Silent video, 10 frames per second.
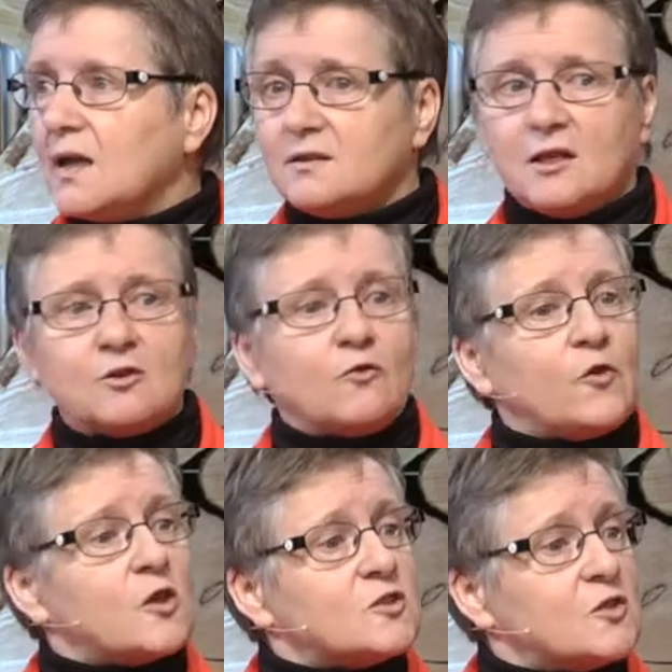I did the
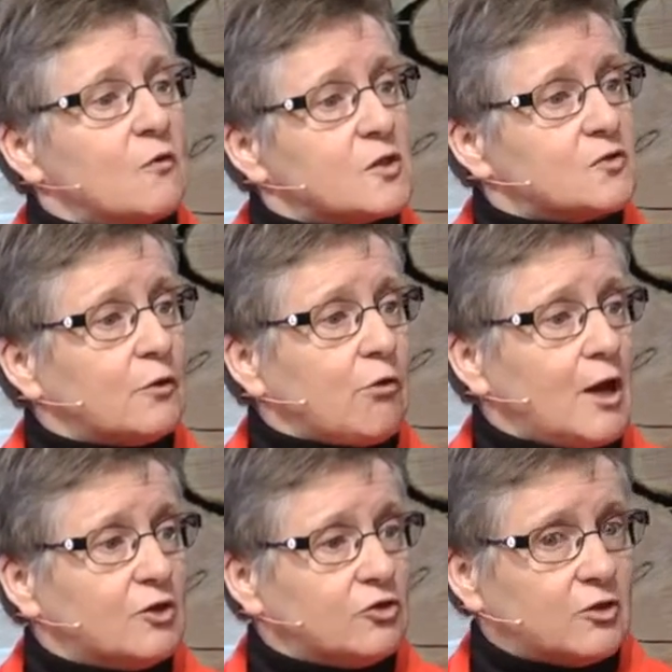first service for
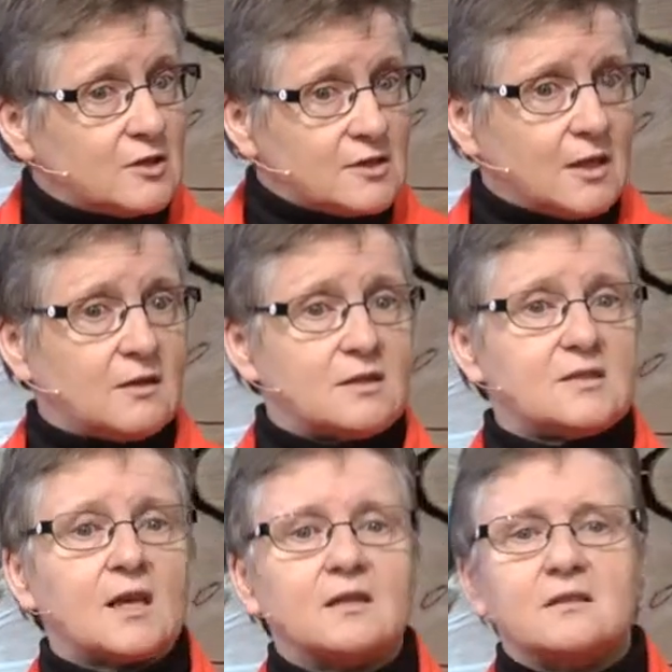creche instead of the
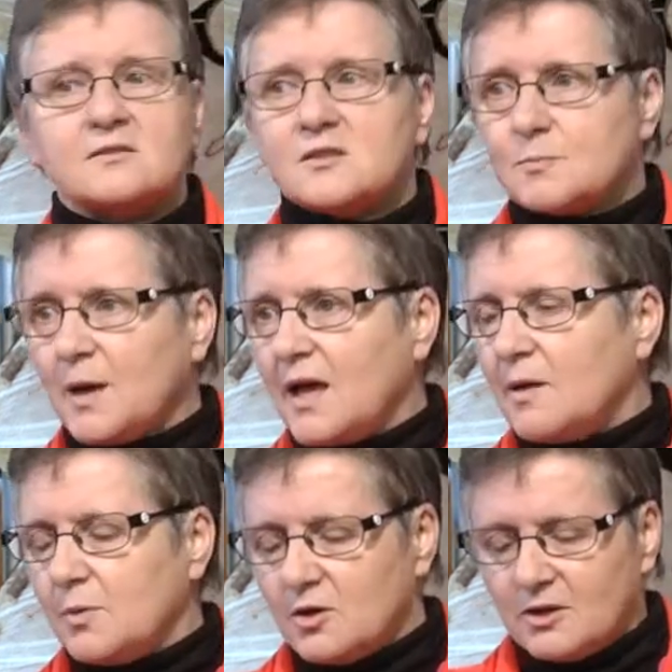second, as is my
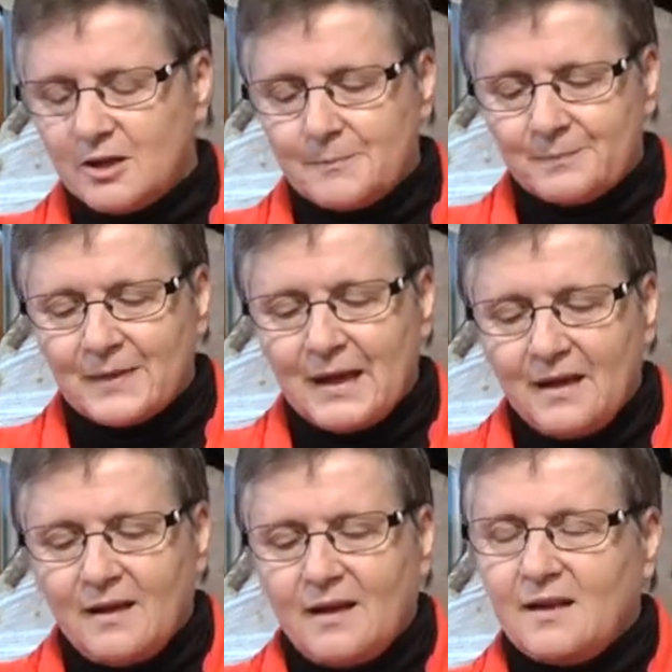habit.
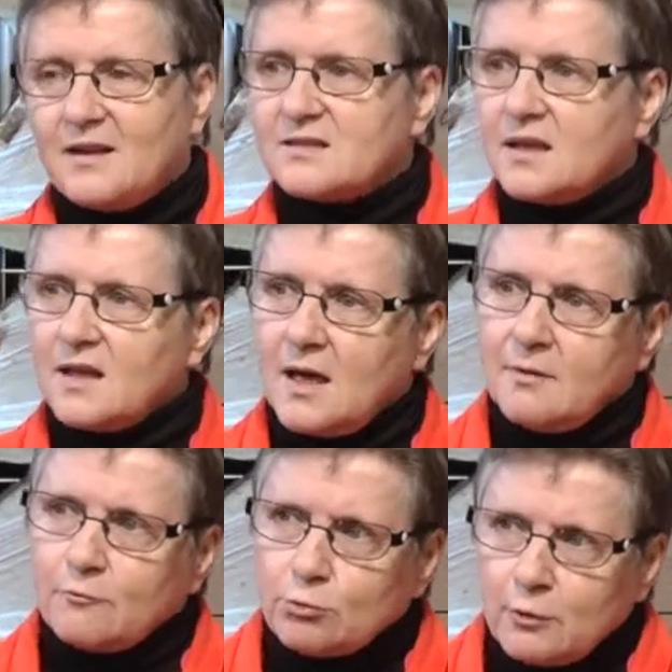And as I
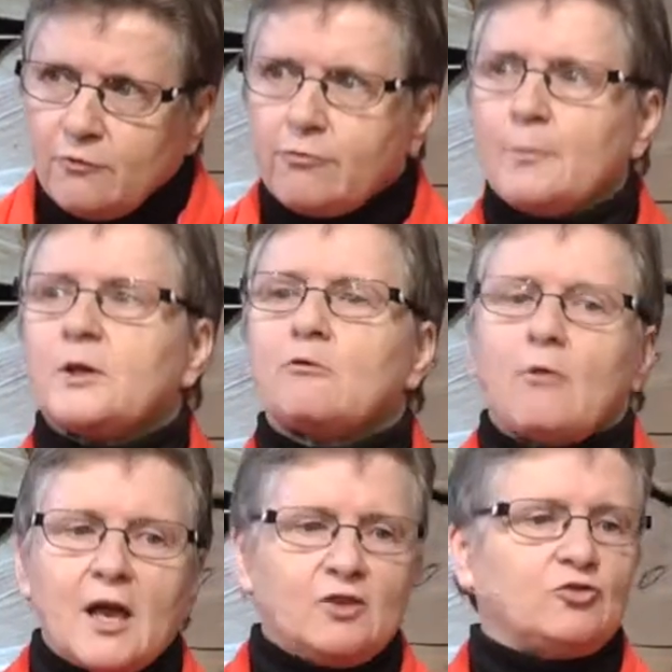came through from the
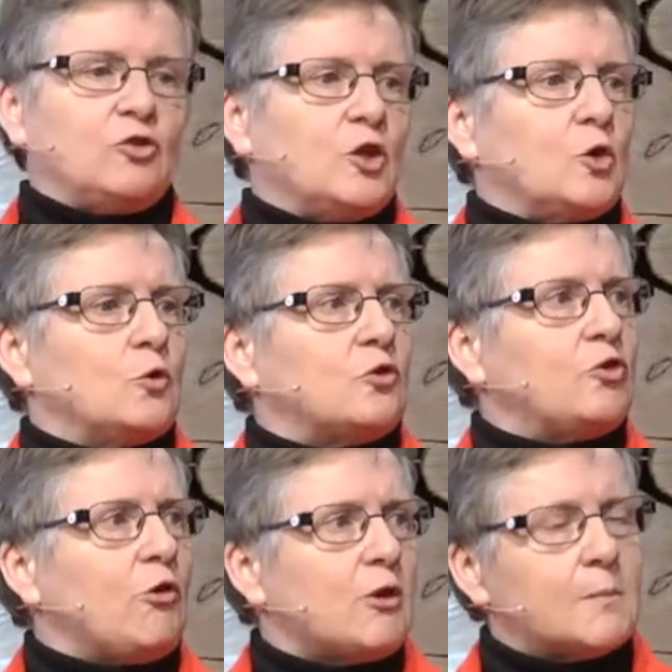creche to the
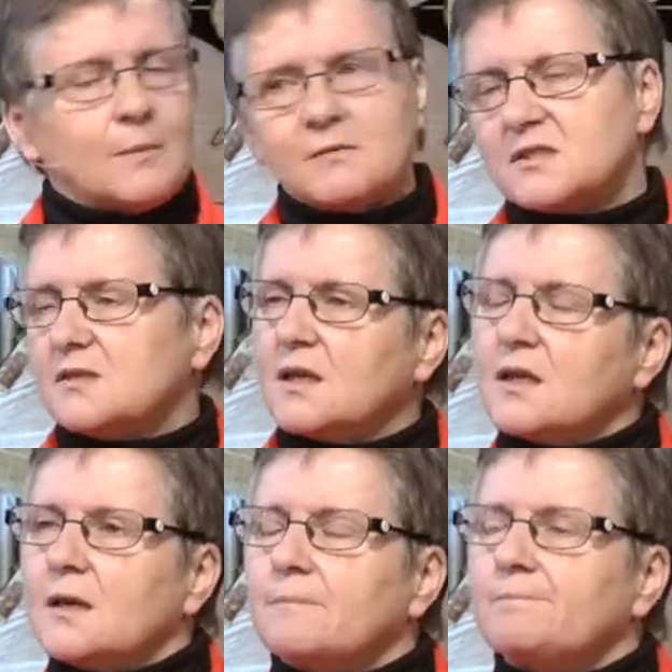auditorium, I was
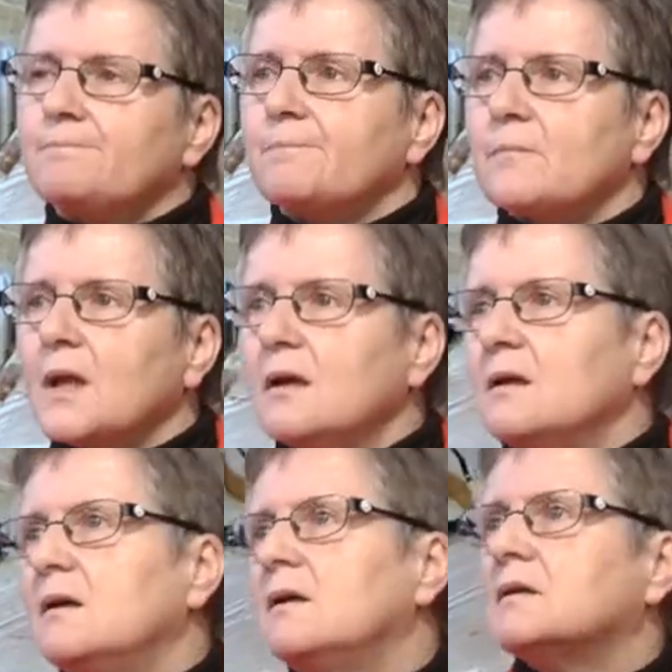thinking,
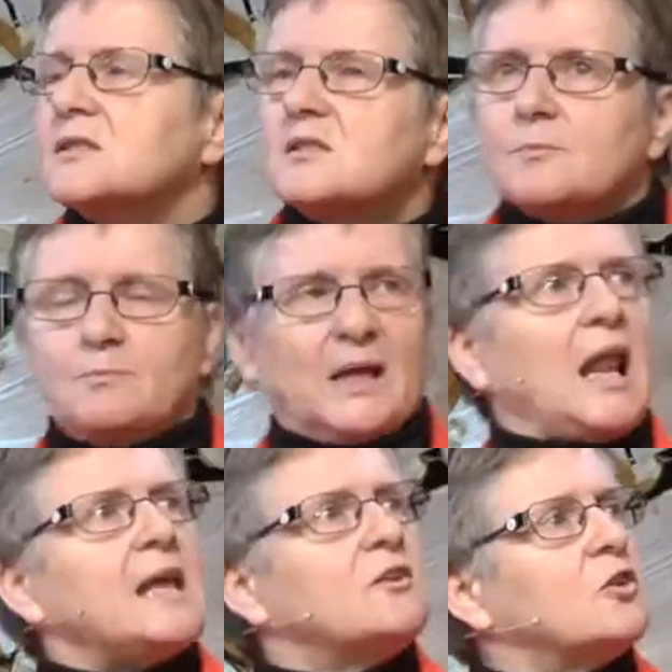well, oh, it's a bit
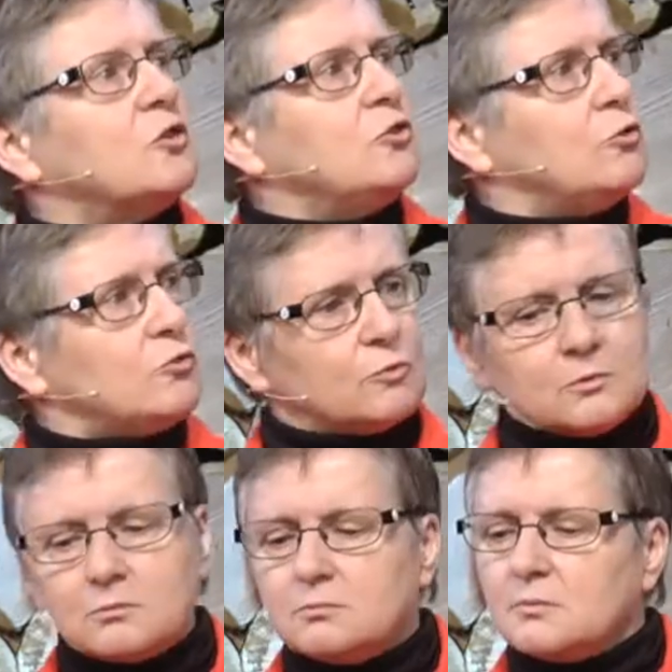later than
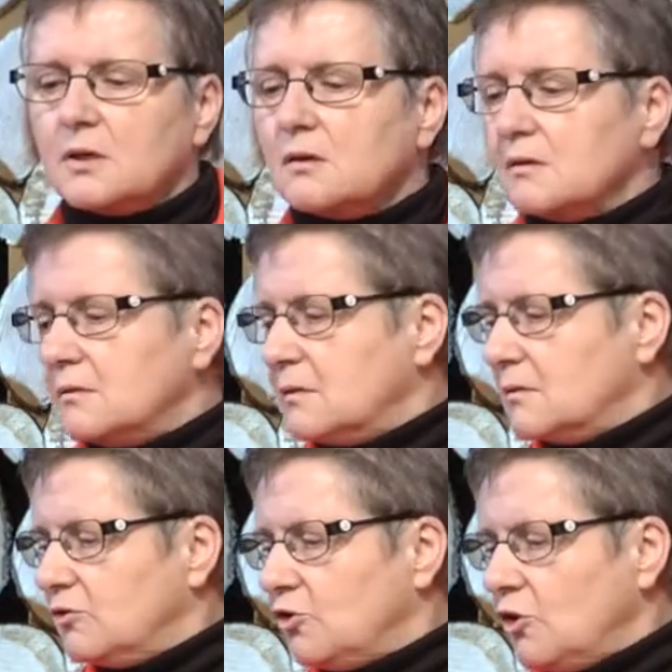usual.
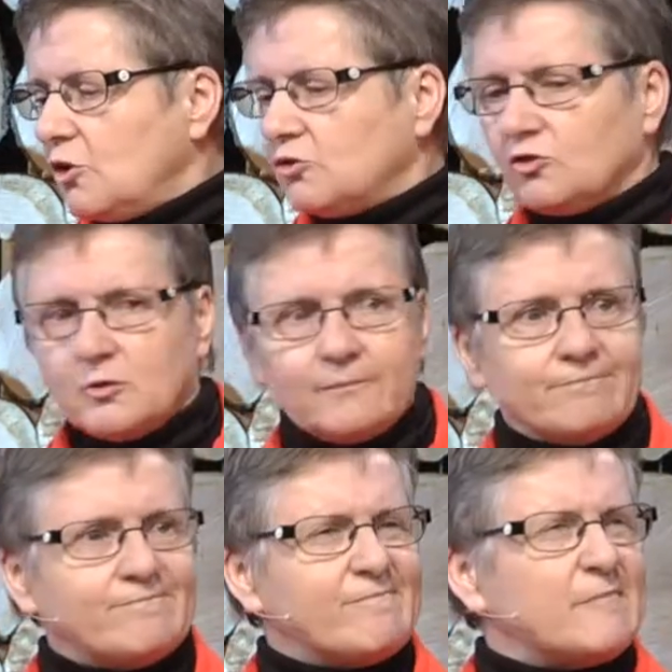Church,
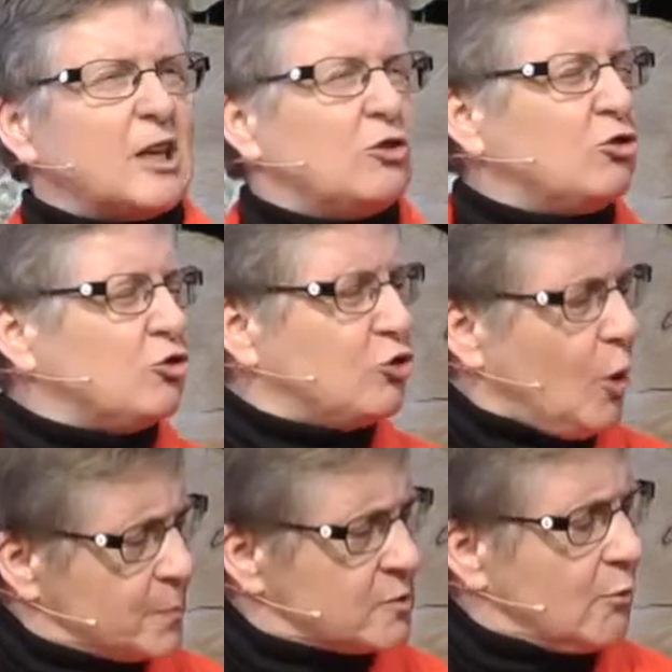
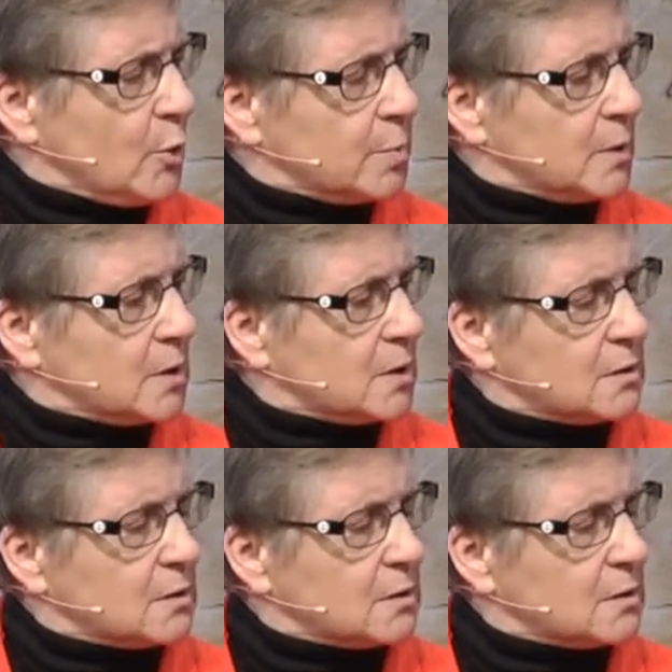shops are open.